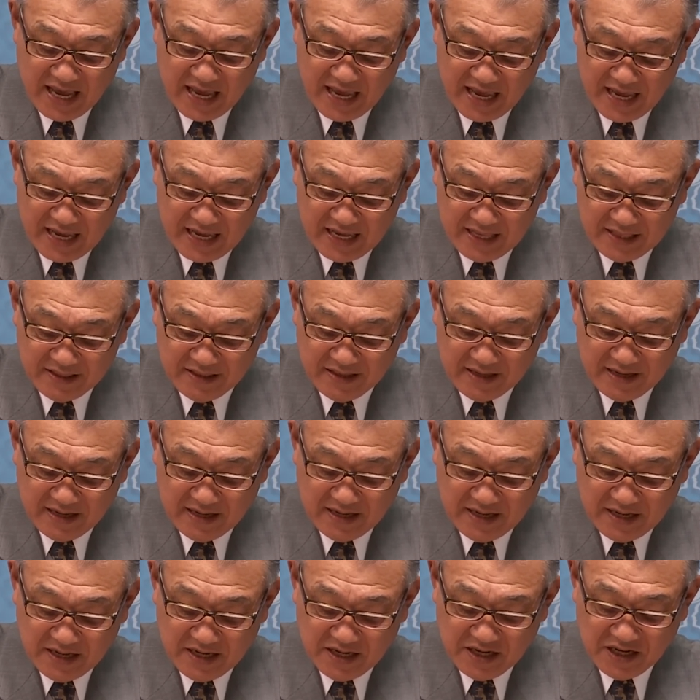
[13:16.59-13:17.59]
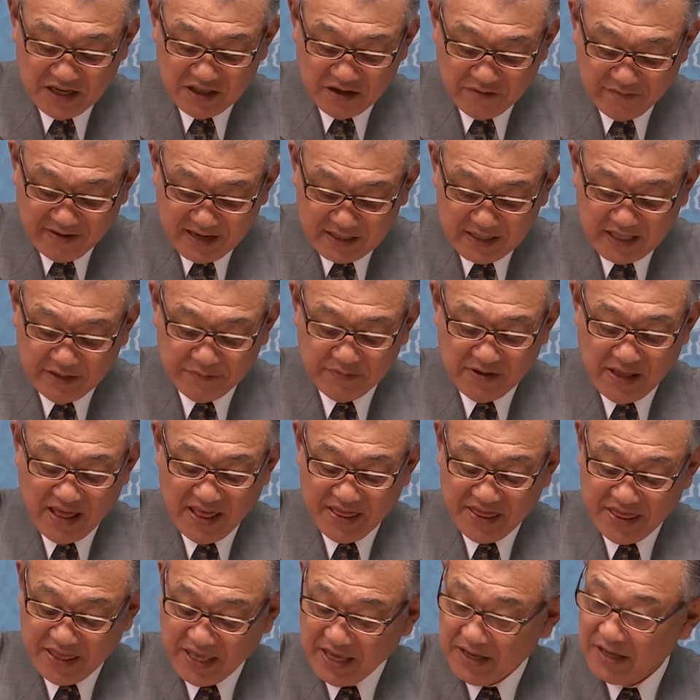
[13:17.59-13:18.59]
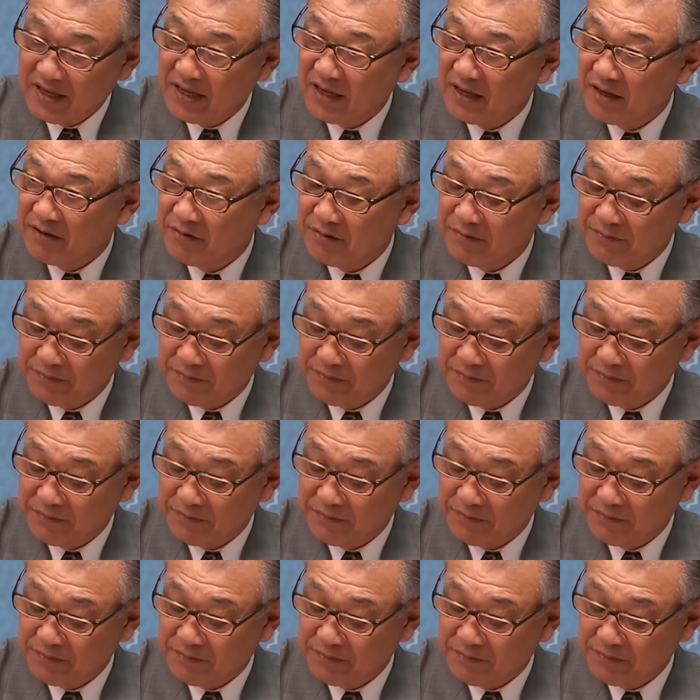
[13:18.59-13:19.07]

and innovative thinking,